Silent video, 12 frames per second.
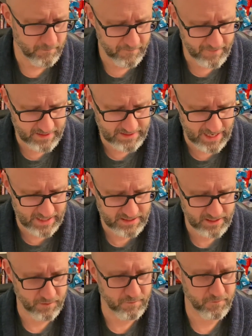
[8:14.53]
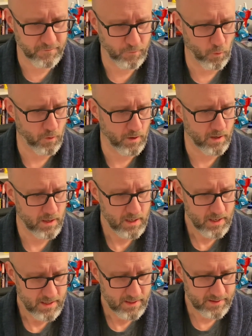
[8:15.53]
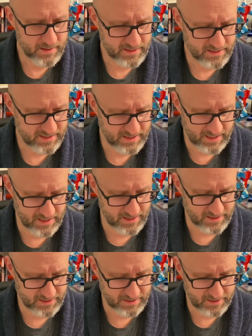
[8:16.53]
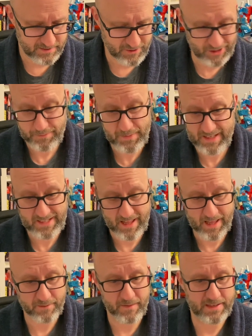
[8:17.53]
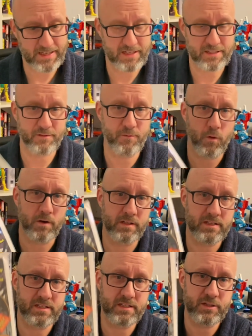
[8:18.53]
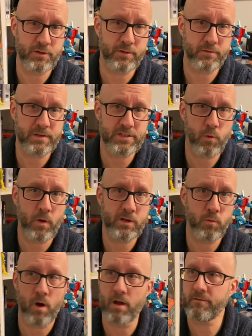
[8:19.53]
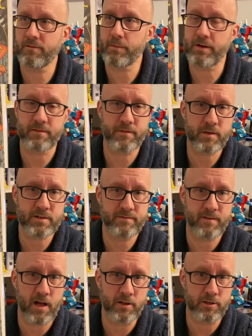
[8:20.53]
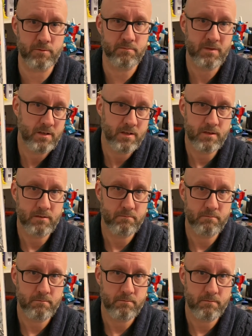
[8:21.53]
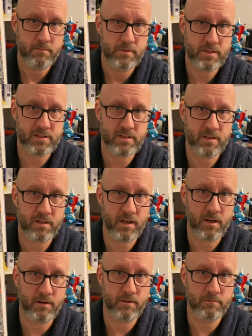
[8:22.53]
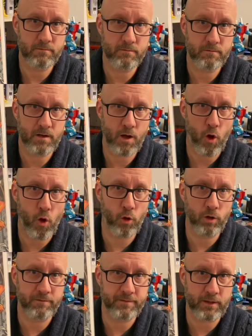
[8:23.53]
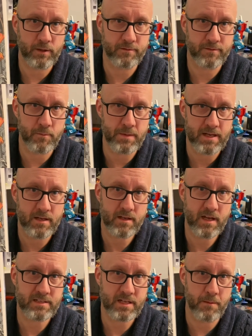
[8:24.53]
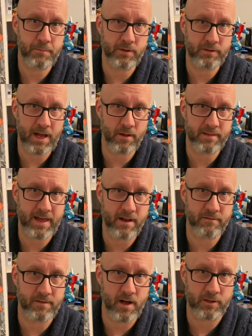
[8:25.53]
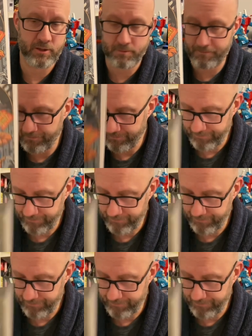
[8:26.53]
Fantastic Four. This is just because I like Fantastic Four. This is issue 321 from their first volume. Just a whole filler for me as I build out that volume.